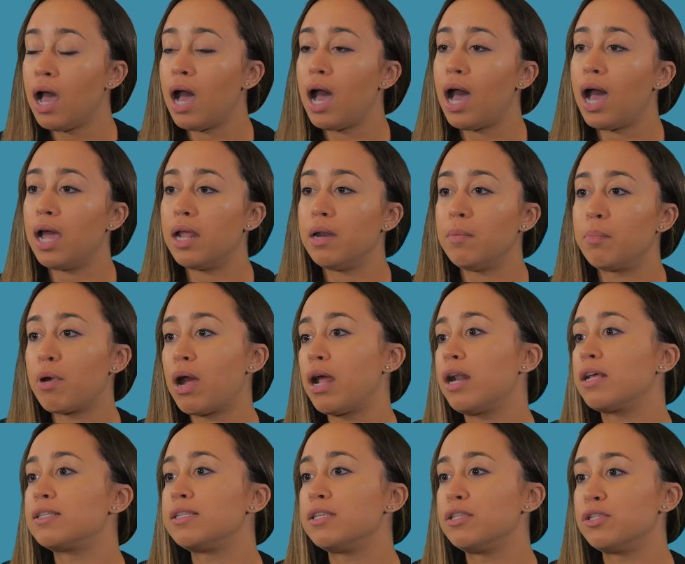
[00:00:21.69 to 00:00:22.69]
on
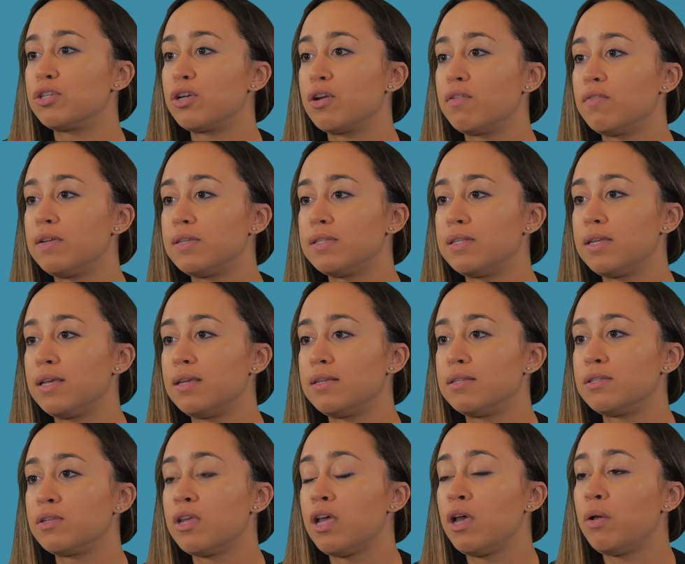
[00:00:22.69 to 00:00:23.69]
products and
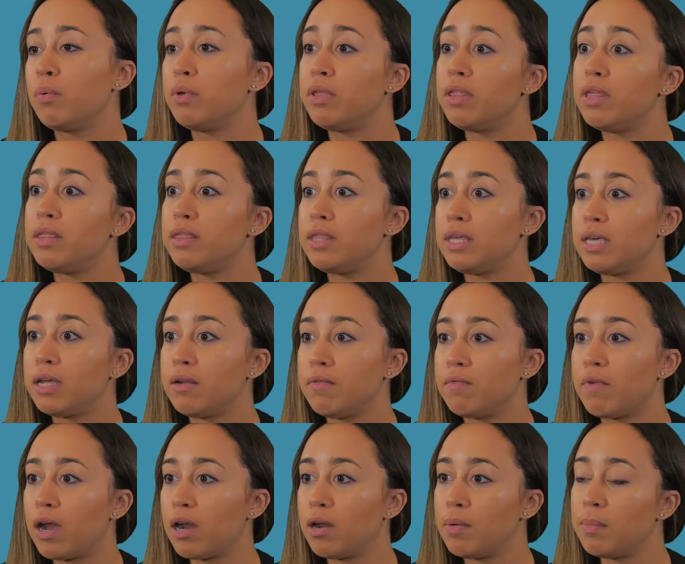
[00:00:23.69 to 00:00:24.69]
services within the
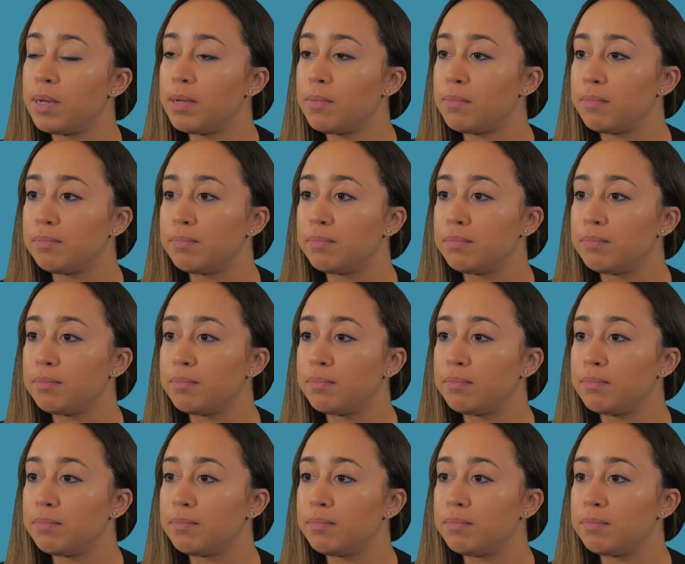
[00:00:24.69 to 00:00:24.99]
environment.